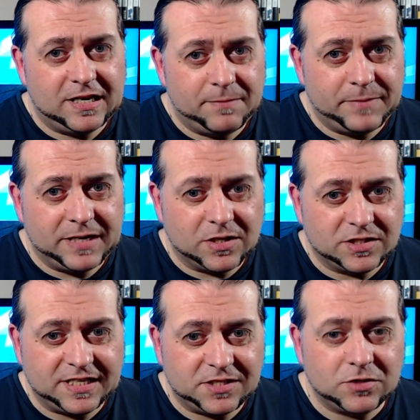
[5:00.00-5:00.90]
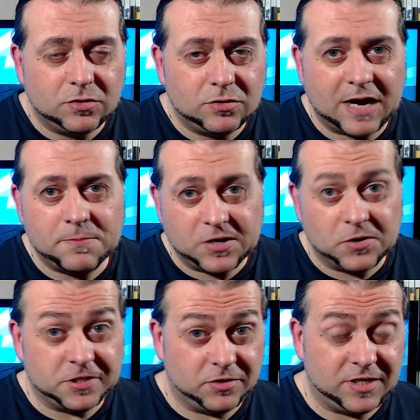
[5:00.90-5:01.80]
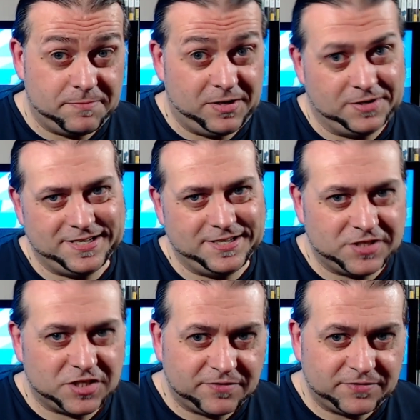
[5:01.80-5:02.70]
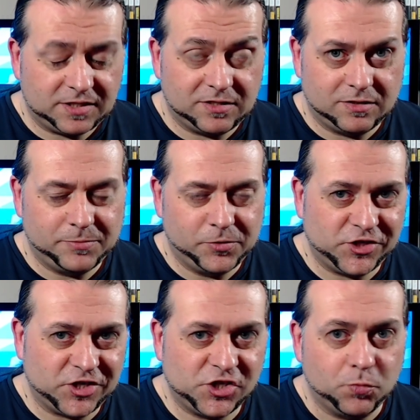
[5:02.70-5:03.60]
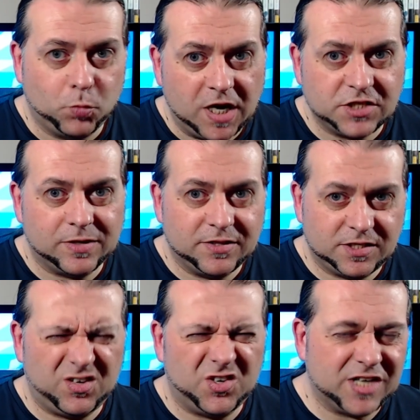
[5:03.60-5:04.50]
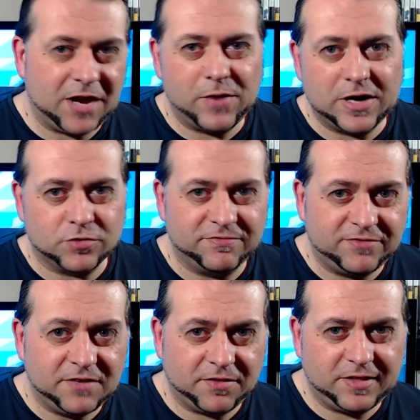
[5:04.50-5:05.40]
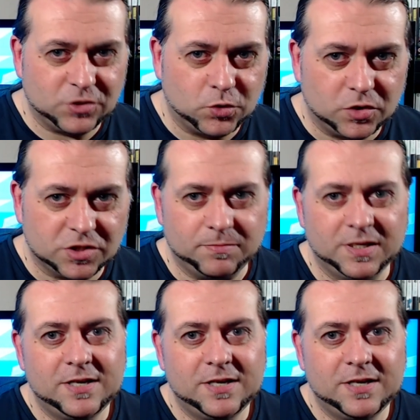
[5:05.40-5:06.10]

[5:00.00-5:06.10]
because they saw how many consoles I had plugged in and stuff, and I said, oh, I'm always changing wires around the start. I should get a Retron 5. The thing's awesome.